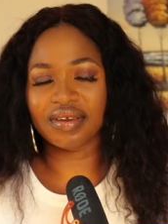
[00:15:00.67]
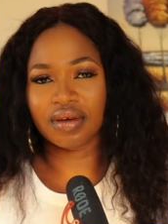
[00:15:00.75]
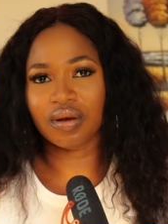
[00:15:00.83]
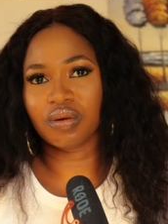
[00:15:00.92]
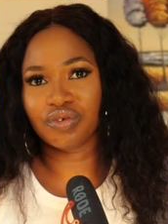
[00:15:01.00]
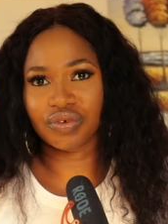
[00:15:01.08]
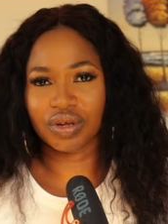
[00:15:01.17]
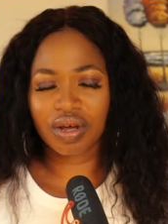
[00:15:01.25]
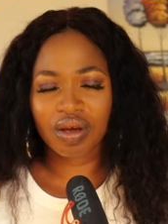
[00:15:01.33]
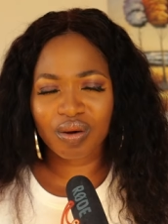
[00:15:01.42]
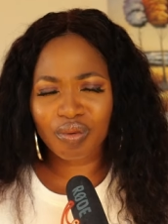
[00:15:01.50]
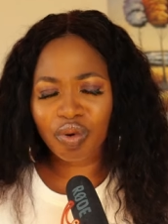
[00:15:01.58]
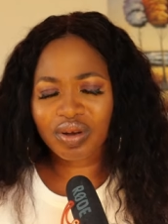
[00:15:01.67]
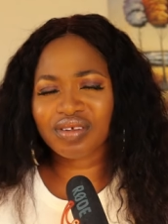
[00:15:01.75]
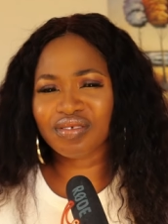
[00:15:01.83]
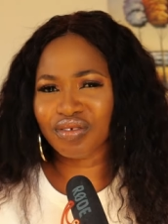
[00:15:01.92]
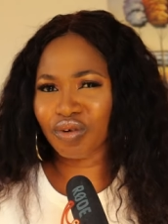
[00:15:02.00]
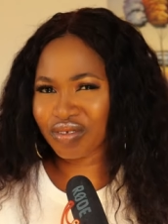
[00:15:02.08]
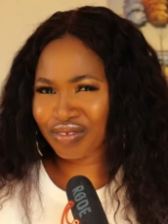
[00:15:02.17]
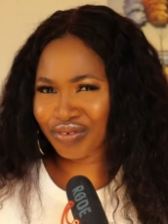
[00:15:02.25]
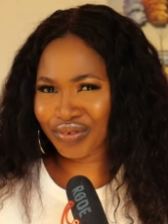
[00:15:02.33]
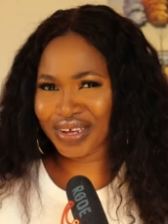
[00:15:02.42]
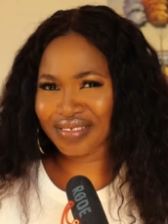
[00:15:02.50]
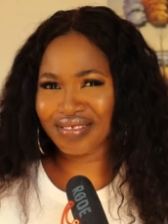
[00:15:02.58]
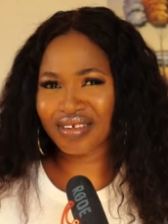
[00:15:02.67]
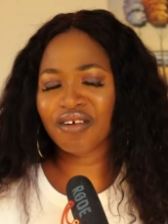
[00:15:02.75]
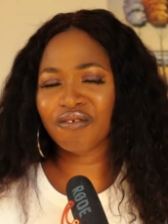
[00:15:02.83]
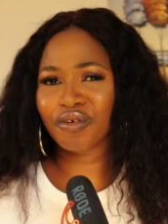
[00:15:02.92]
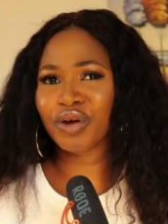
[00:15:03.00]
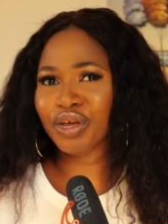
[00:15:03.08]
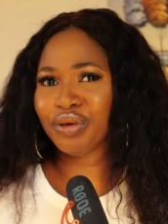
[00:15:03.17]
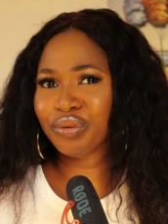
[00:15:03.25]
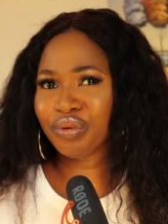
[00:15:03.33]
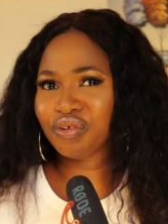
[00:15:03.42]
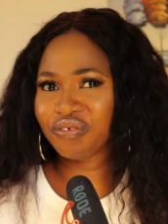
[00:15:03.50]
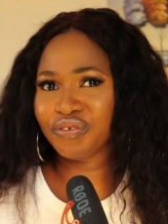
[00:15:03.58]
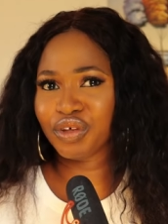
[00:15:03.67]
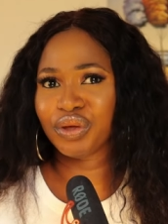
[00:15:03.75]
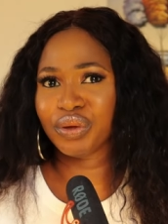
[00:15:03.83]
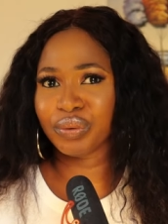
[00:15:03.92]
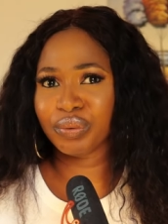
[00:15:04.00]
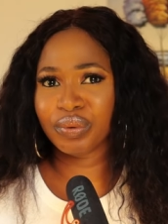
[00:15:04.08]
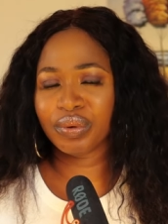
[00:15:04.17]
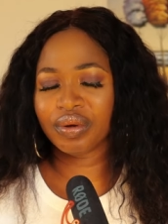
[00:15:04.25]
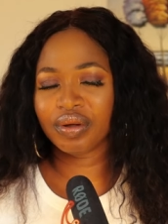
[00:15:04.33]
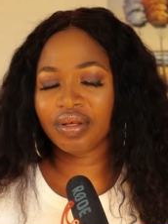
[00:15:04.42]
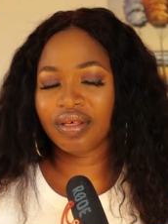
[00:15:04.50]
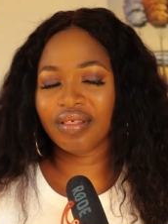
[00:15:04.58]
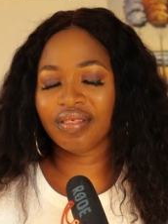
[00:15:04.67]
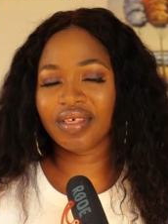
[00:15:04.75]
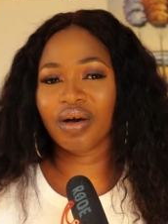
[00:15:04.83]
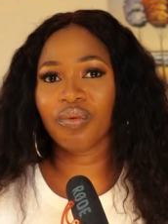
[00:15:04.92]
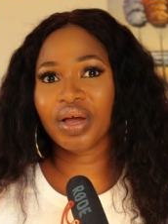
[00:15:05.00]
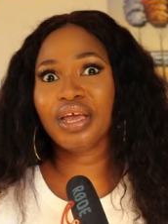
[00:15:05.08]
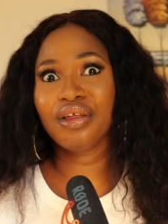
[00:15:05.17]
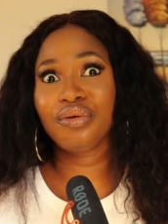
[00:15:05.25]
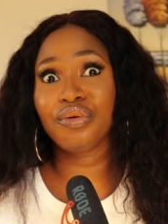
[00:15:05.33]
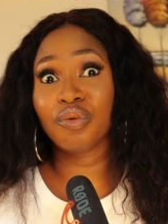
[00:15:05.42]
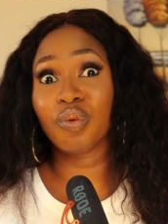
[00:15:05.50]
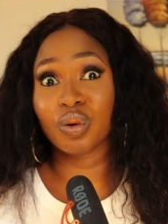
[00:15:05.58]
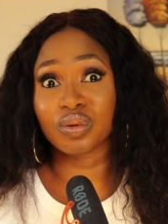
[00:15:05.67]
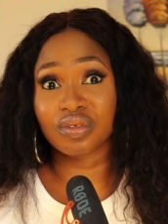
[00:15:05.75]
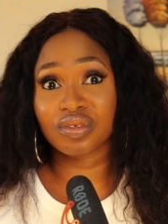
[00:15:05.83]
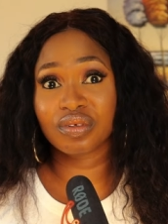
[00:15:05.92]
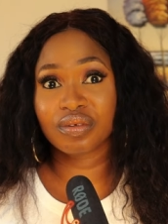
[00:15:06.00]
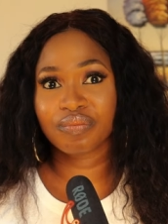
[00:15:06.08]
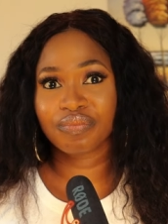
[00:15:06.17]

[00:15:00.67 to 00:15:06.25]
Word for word: in the country? What is your stress for a YouTube video that will end you what?